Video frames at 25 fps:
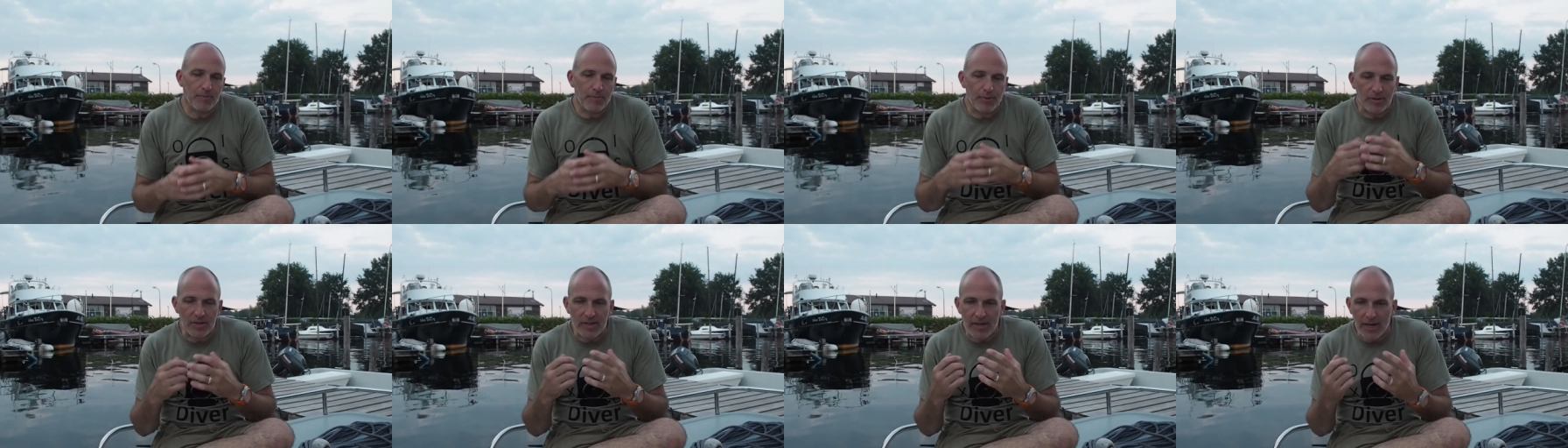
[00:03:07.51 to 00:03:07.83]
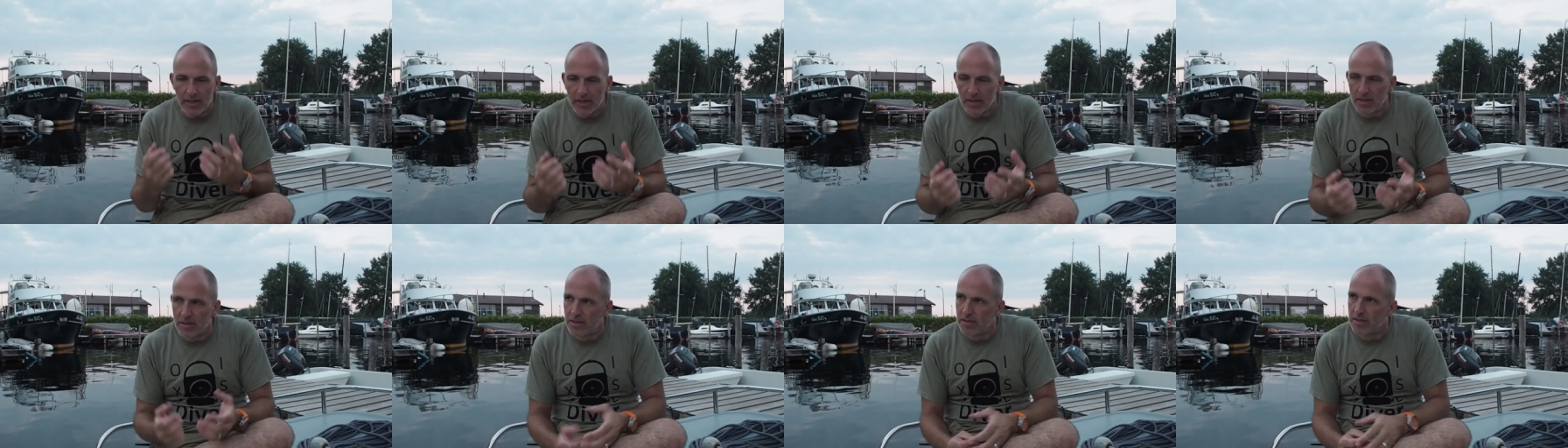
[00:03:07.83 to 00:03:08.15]

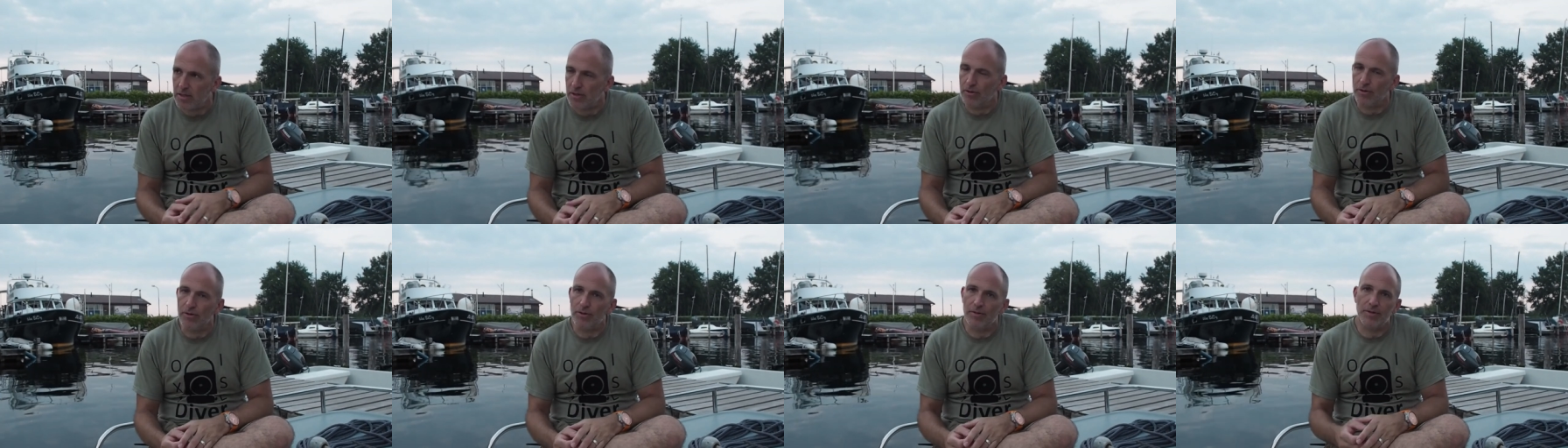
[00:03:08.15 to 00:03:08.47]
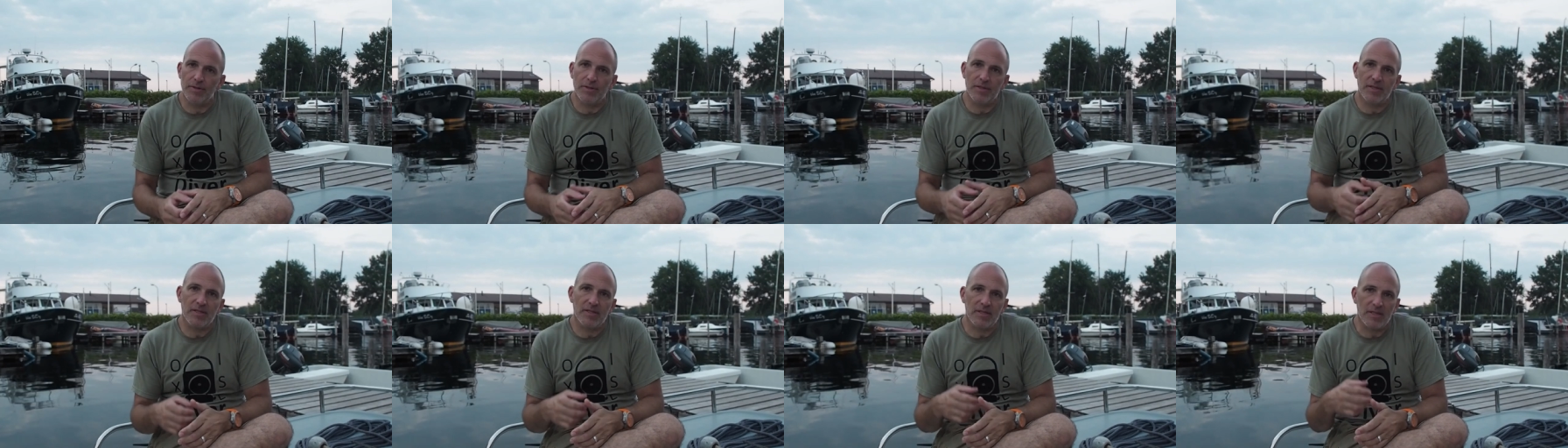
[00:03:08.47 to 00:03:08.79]
protected
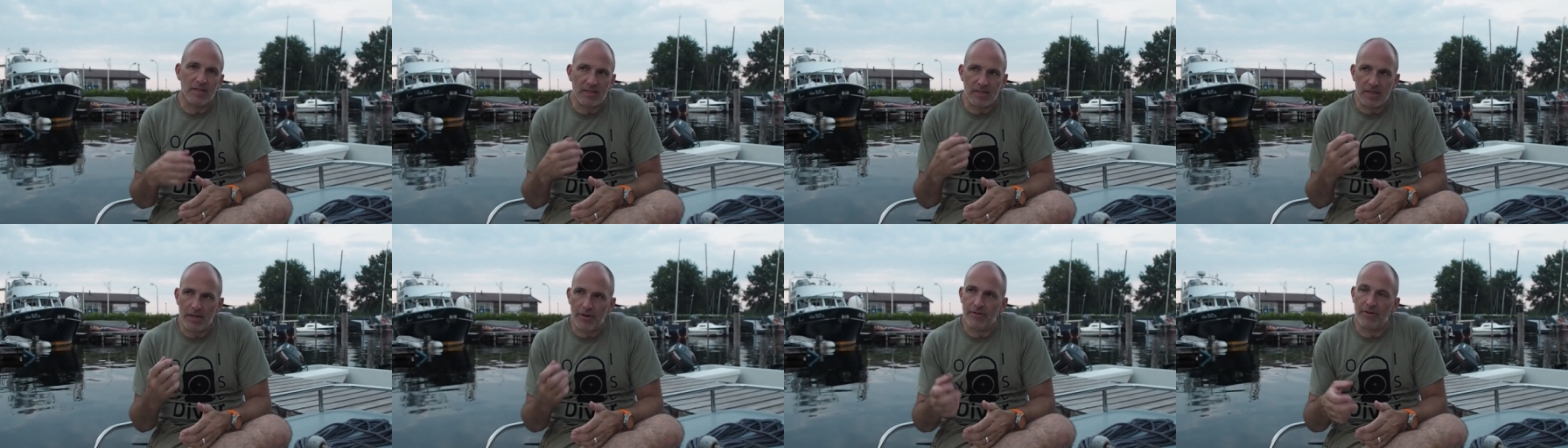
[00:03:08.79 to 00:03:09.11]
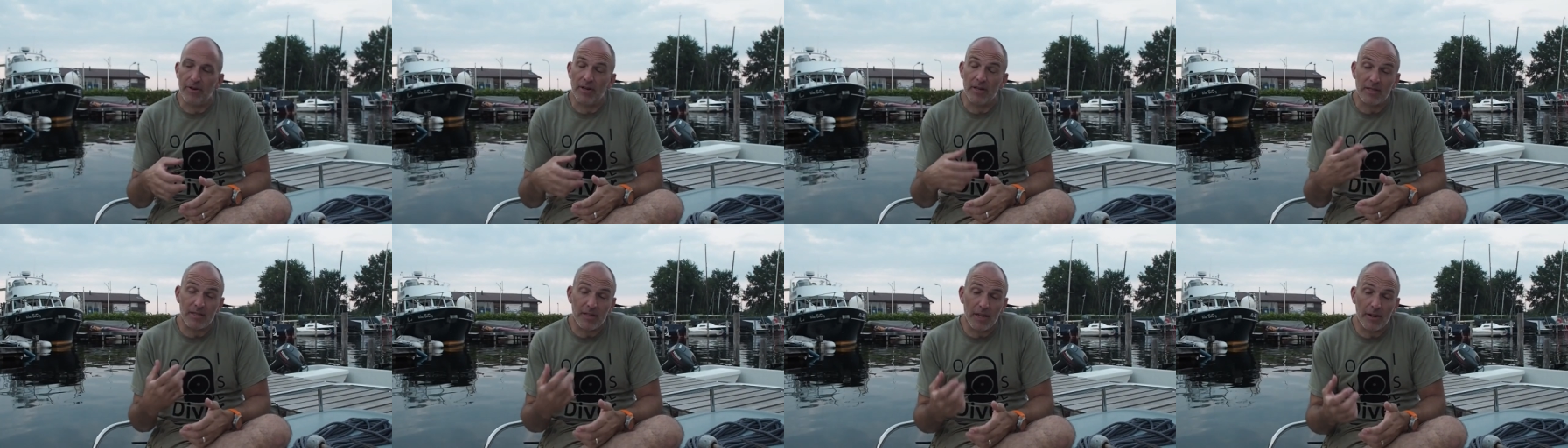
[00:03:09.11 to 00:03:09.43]
zones,
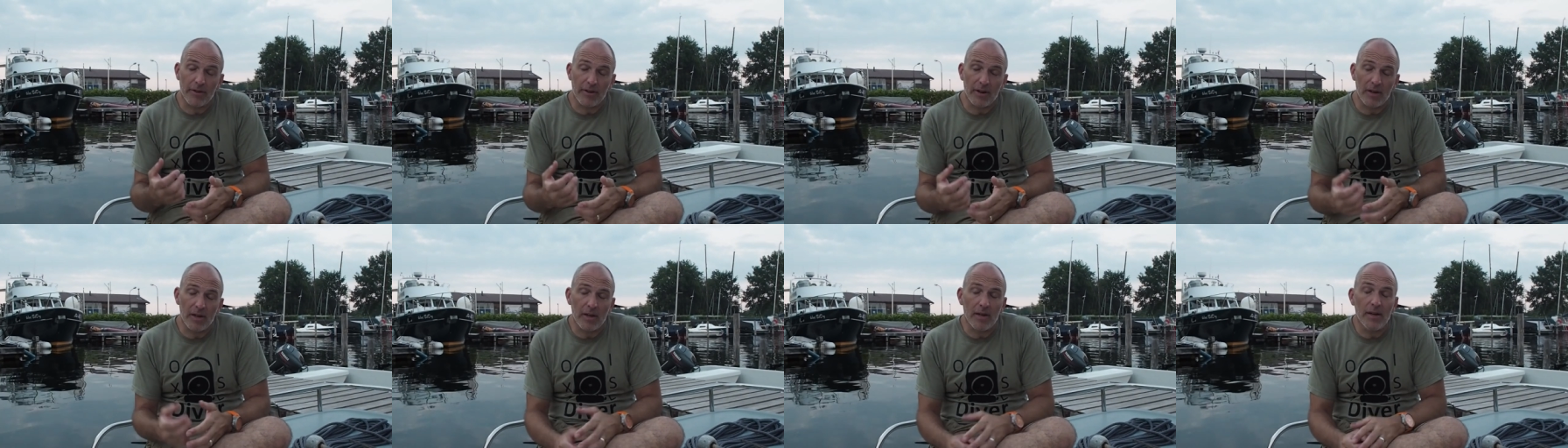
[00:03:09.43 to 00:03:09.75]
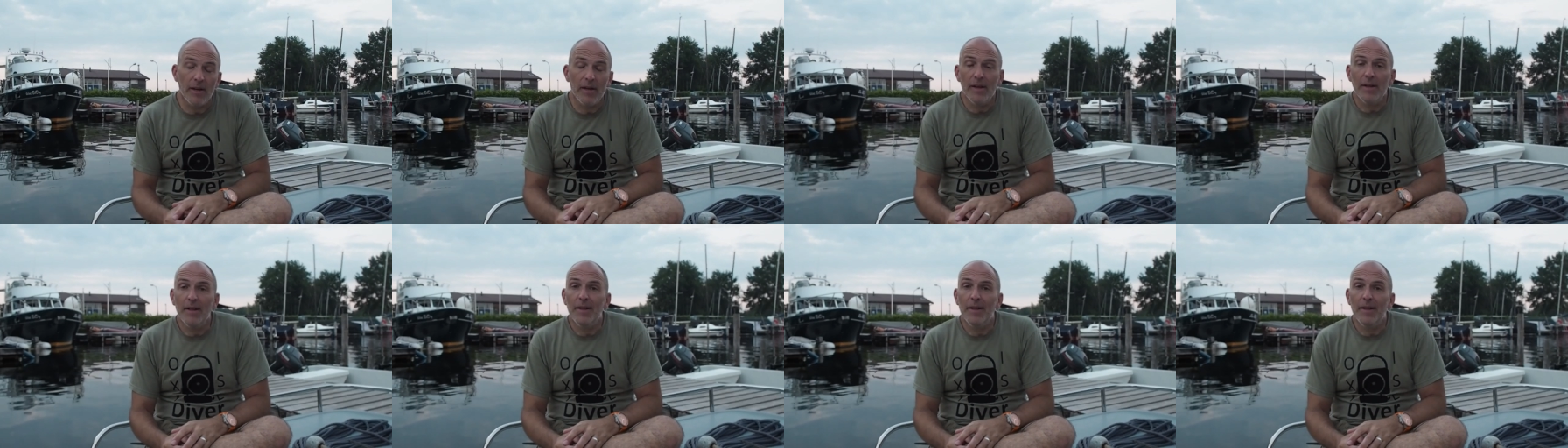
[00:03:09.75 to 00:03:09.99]
etc. etc.